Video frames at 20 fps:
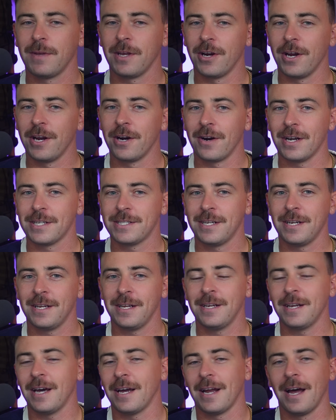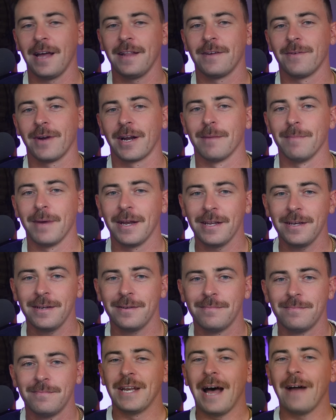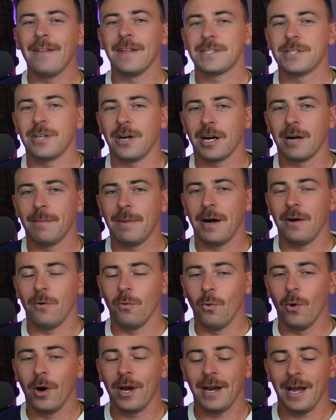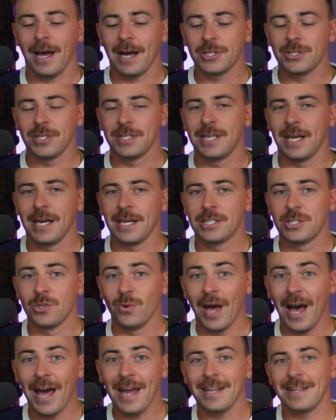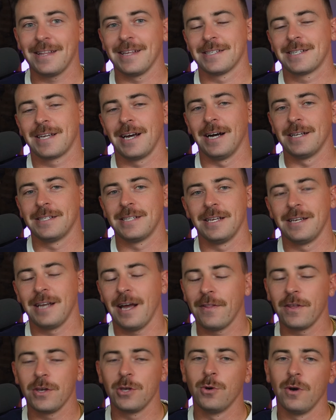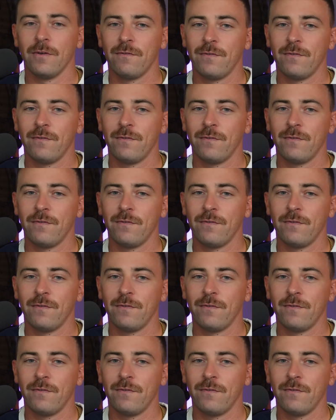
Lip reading: something you're interested in, I'd highly recommend it. But now let's talk about what it actually takes to edit this content now that you